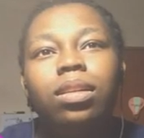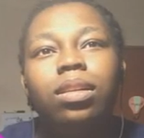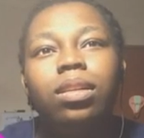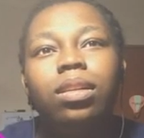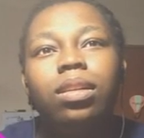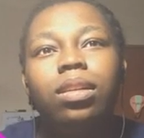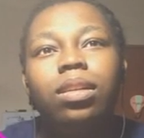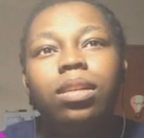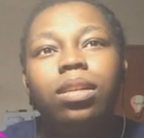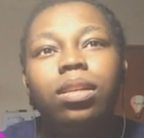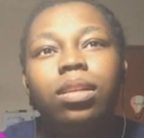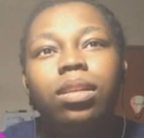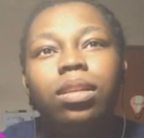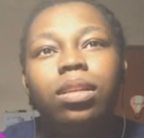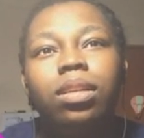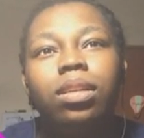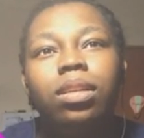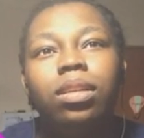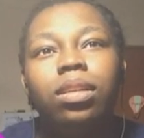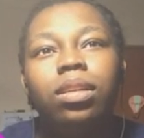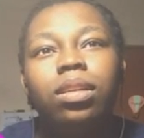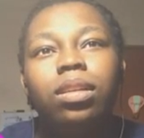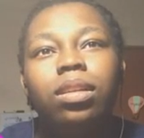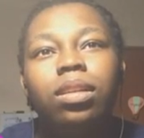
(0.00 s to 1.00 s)

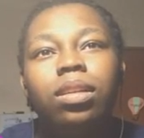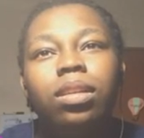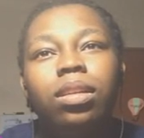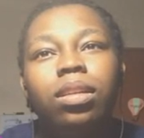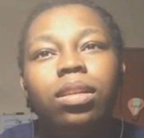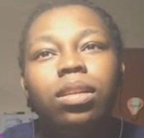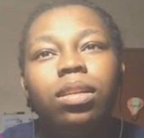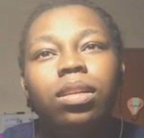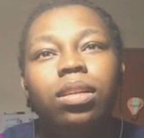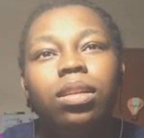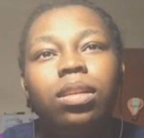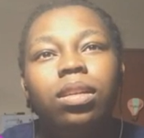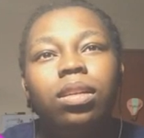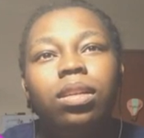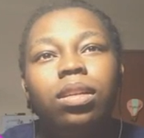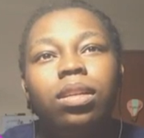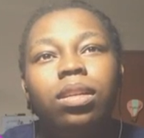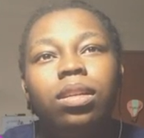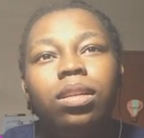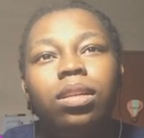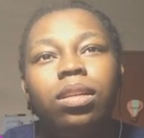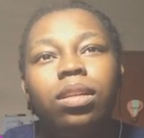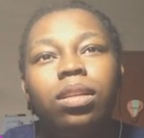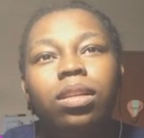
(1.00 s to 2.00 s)

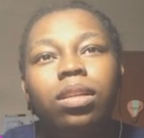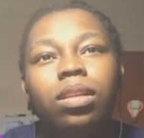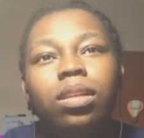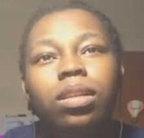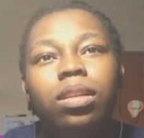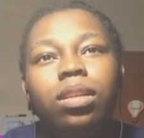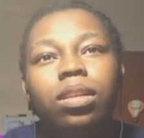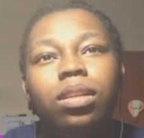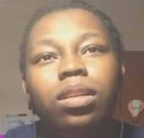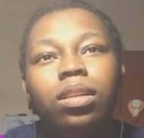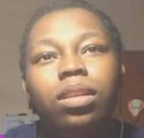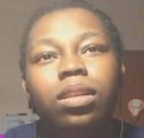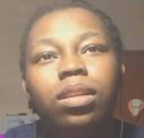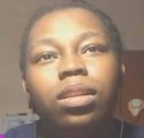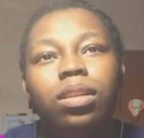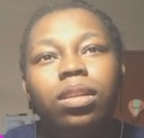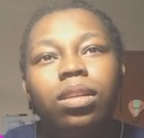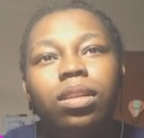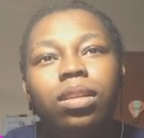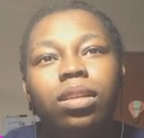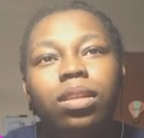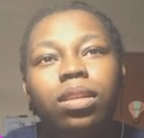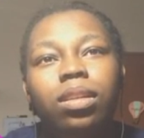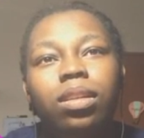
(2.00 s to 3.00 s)

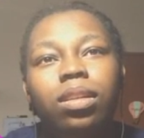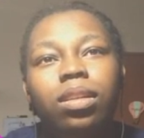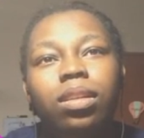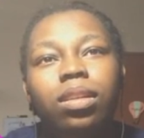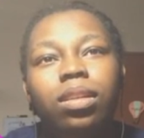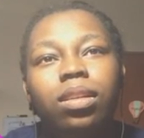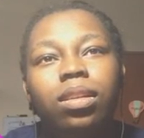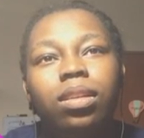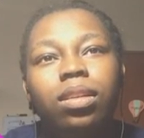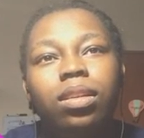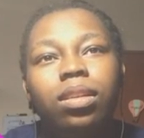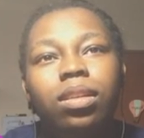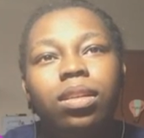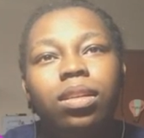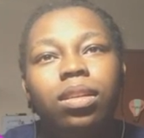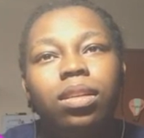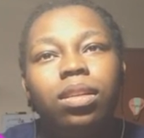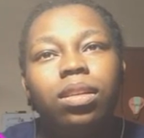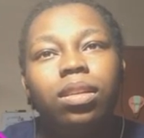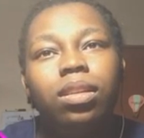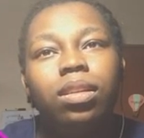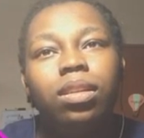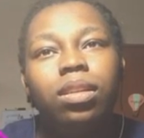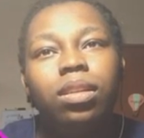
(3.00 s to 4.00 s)

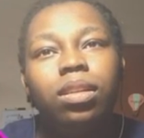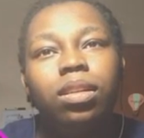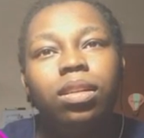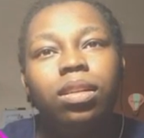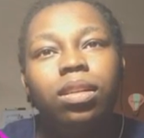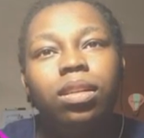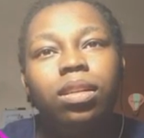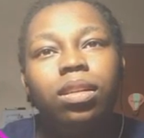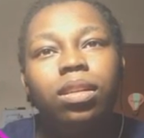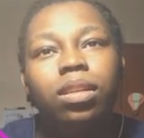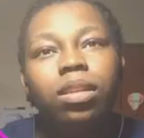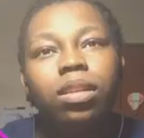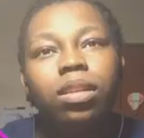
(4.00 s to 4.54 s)
No words are spoken by the person on screen.